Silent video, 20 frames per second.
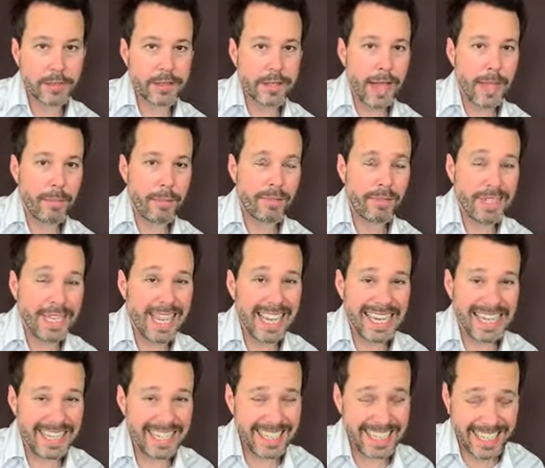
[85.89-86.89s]
type of
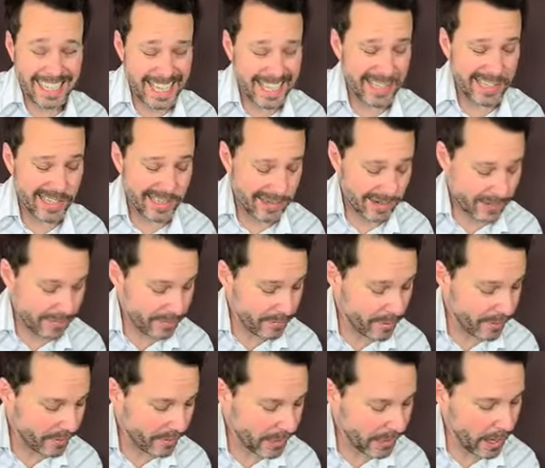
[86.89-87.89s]
technique as you're
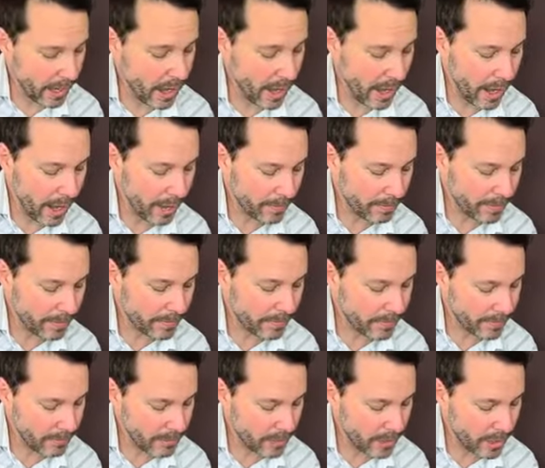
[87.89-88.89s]
moving up
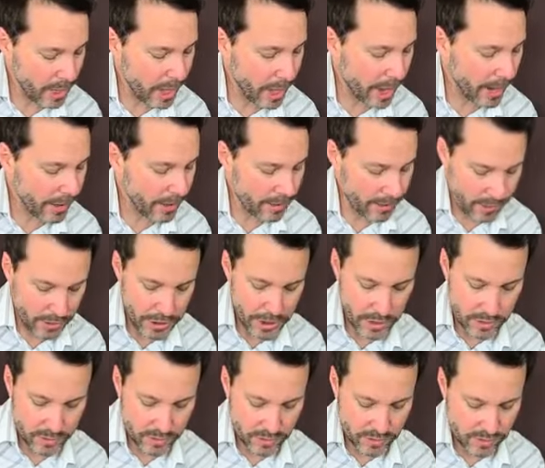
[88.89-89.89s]
to the higher
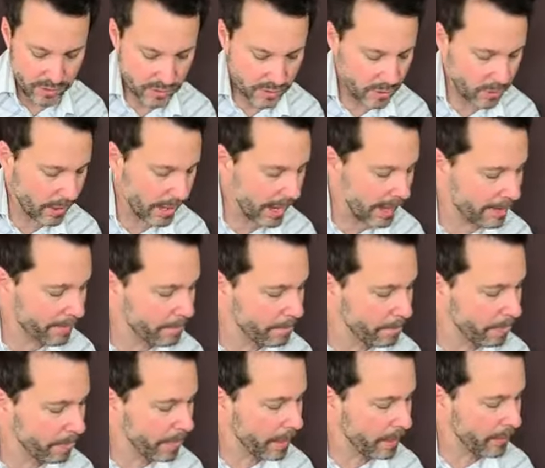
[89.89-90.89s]
notes. Okay,
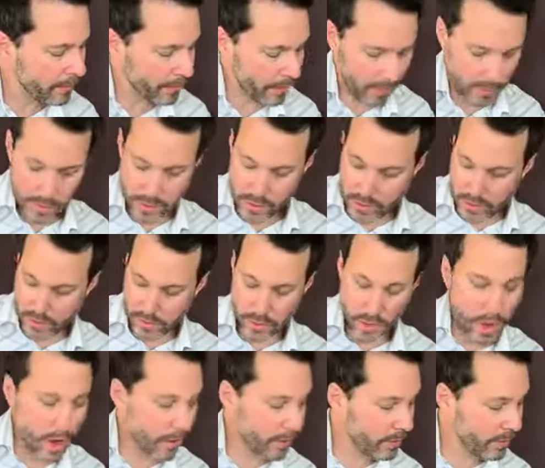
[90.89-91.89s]
so the
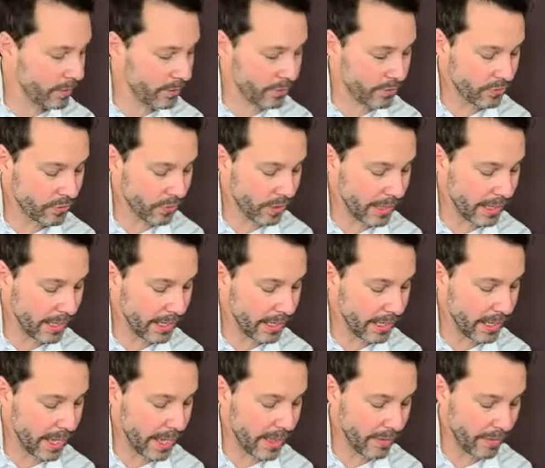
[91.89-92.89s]
longer the
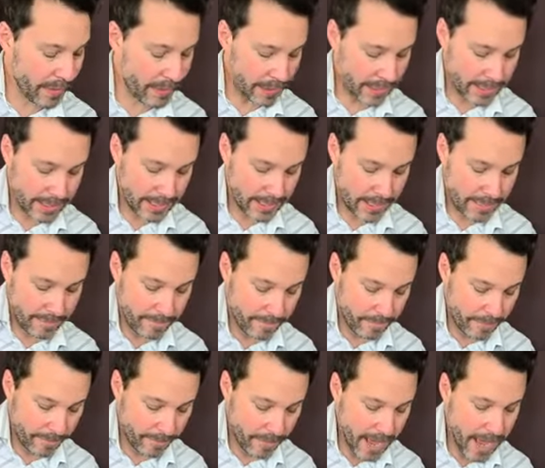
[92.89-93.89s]
string and
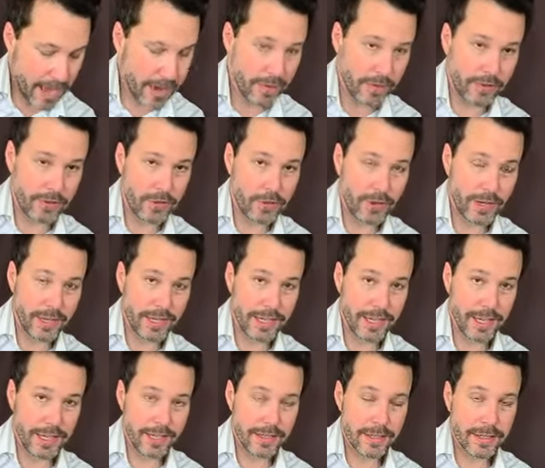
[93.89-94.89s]
the fatter the string
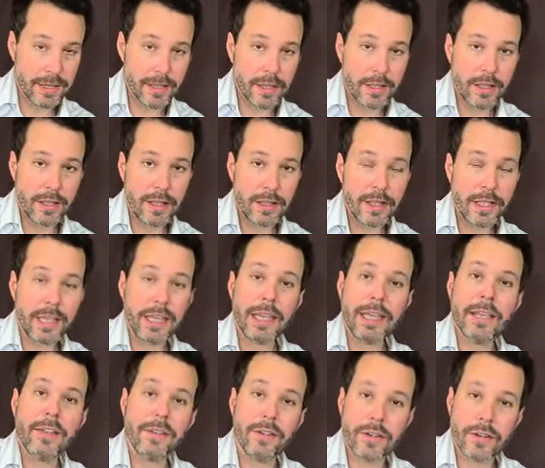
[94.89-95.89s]
is, the
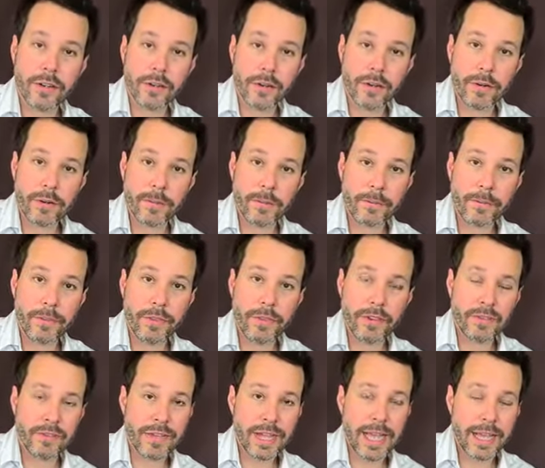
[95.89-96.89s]
easier
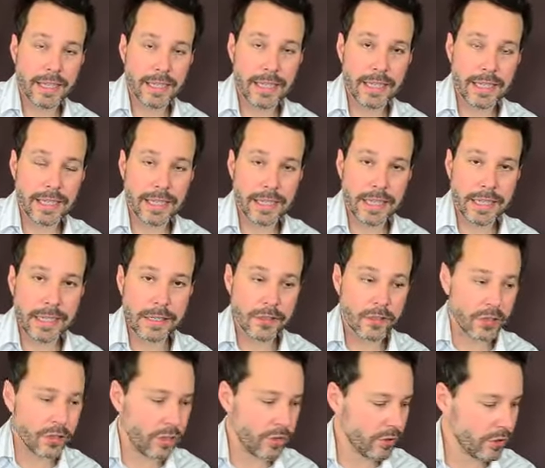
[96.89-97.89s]
this technique
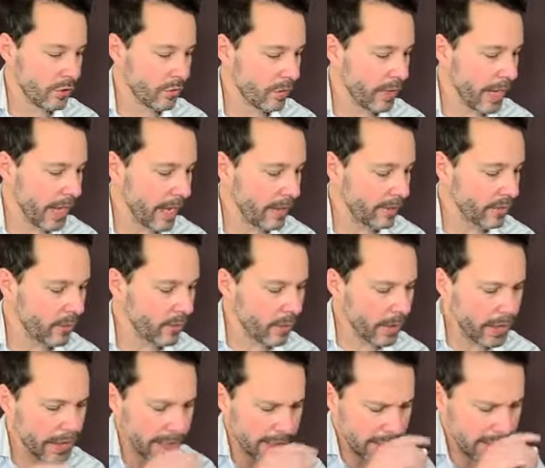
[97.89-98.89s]
is to create. So we're
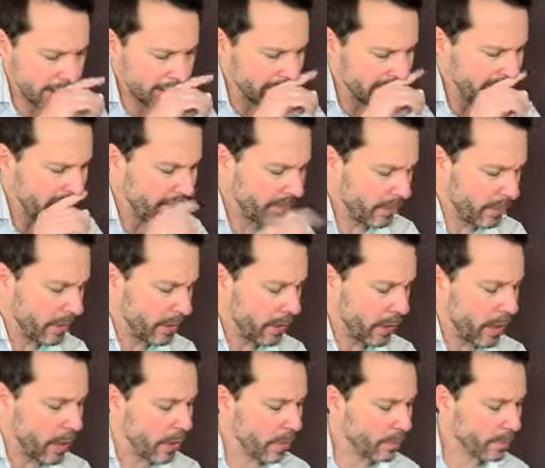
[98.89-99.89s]
going to start off on the
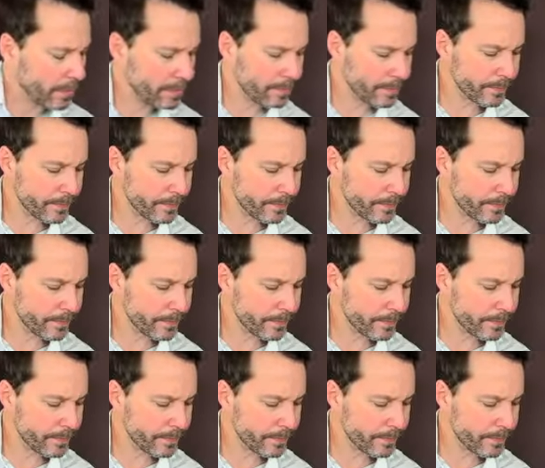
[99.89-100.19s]
low